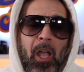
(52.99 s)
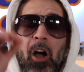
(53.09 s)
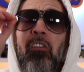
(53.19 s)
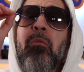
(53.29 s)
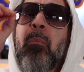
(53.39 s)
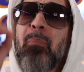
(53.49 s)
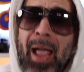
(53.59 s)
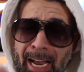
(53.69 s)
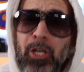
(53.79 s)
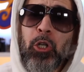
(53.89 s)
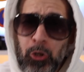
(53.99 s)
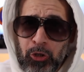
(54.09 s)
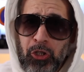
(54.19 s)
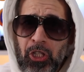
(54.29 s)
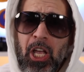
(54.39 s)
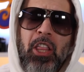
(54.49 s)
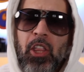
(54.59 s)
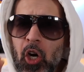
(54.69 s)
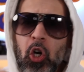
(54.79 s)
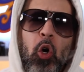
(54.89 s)
of bangers
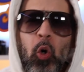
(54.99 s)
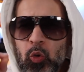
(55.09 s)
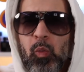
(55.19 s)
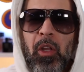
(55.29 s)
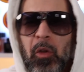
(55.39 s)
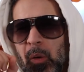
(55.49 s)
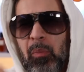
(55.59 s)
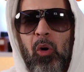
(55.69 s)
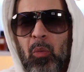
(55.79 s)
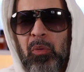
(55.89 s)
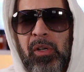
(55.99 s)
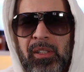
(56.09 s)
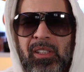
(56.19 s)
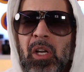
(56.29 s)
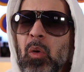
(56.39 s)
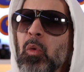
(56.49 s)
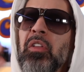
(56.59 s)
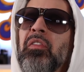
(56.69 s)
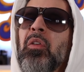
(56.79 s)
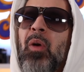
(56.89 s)
that are cold weather appropriate
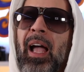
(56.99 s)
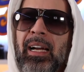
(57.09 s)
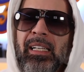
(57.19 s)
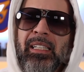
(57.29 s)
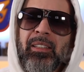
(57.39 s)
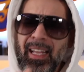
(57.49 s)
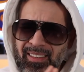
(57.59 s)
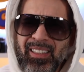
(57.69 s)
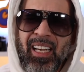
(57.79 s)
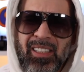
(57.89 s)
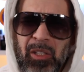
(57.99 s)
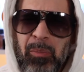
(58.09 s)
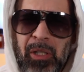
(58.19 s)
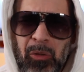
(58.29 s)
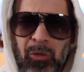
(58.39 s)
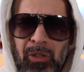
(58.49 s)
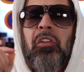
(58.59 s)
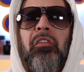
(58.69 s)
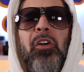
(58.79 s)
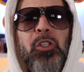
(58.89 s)
with variety and sex appeal. The
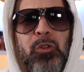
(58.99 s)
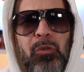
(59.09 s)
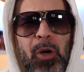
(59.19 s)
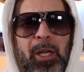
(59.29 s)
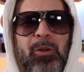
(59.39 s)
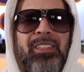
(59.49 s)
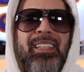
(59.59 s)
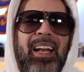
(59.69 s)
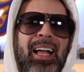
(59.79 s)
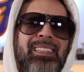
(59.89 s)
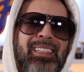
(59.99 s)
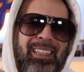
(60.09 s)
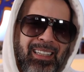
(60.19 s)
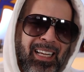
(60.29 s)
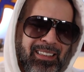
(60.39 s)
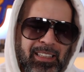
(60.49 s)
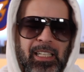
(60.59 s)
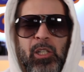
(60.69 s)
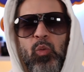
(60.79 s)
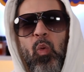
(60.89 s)
first fragrance that I
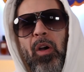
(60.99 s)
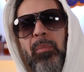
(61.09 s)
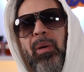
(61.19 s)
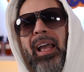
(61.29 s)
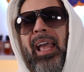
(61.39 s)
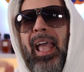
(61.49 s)
selected is worn by